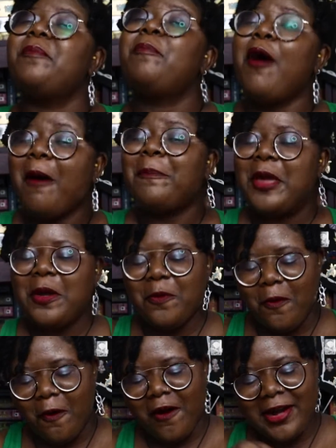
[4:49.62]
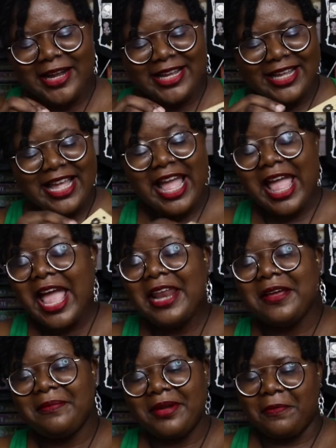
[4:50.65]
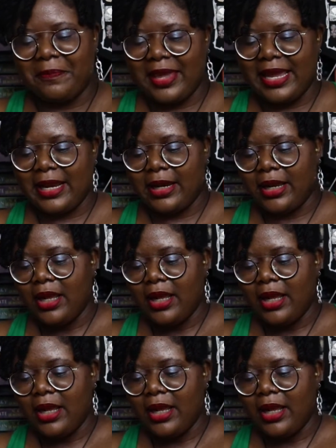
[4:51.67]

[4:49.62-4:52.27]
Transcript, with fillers: Poppy War enamel pin.